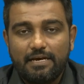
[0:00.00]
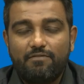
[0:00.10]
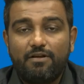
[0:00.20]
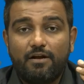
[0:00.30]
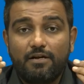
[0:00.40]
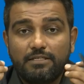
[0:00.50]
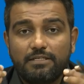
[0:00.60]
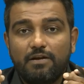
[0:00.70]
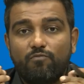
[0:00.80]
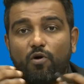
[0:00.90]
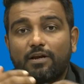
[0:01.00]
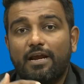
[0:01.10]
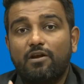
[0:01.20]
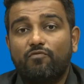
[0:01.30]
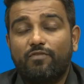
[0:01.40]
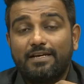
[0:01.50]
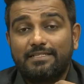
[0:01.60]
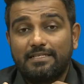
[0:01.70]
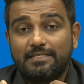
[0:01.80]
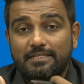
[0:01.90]
We will understand what kind of gas
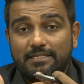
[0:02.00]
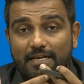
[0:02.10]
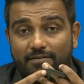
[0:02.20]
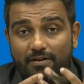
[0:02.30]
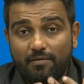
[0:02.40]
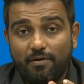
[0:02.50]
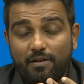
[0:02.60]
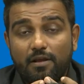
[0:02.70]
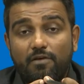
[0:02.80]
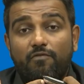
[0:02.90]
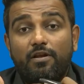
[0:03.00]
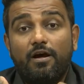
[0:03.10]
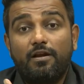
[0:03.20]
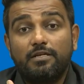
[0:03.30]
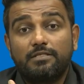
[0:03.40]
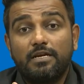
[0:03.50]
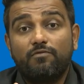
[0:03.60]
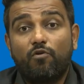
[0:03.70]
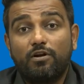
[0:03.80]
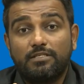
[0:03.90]
sensors are available, we will
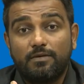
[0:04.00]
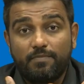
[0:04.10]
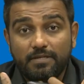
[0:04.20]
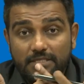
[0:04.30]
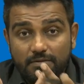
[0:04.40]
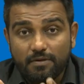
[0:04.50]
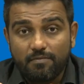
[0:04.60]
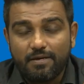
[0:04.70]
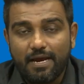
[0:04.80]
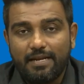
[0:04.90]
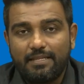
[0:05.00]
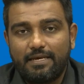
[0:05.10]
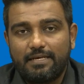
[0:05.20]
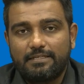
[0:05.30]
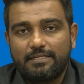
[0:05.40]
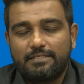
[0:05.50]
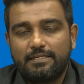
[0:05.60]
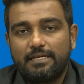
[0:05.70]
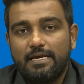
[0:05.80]
understand what is the principle behind the gas sensor,